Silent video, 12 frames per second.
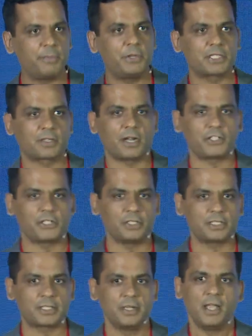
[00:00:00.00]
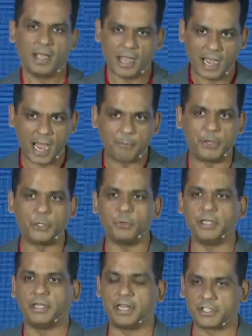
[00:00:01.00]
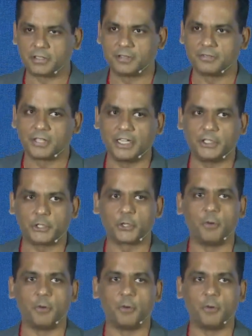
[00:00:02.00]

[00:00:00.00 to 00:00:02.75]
discussions. Happy to engage. Thank you so